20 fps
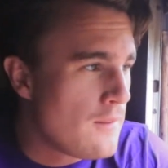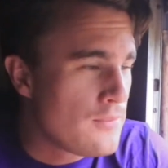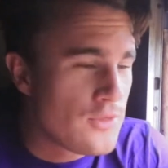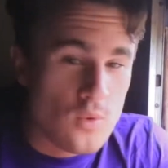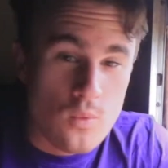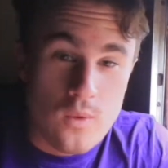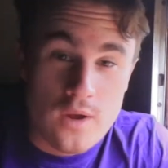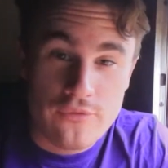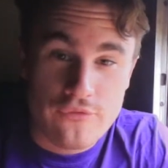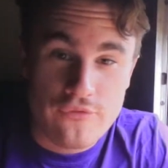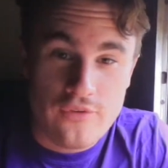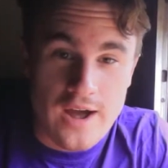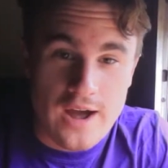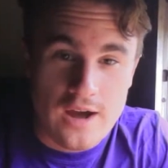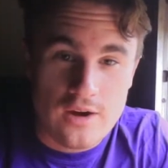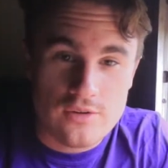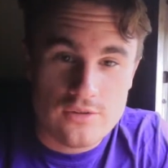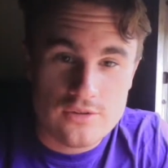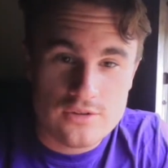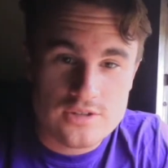that we've
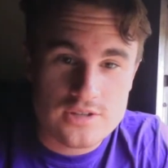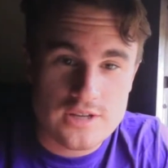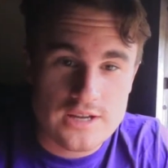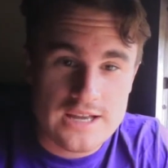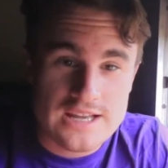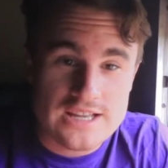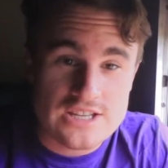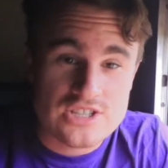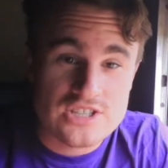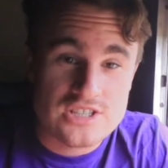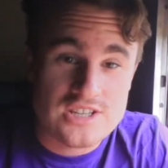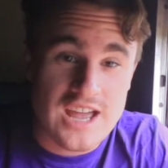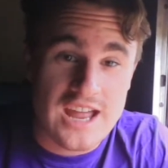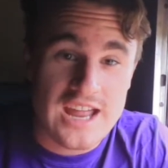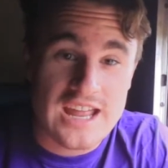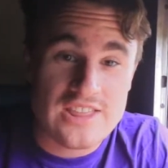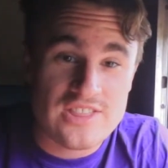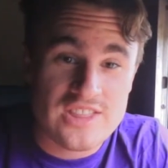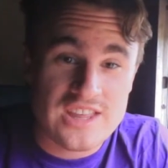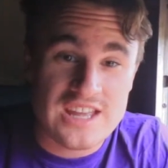found is
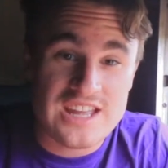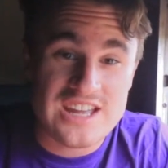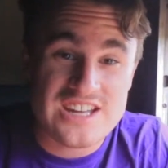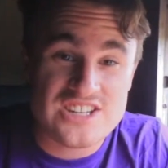getting the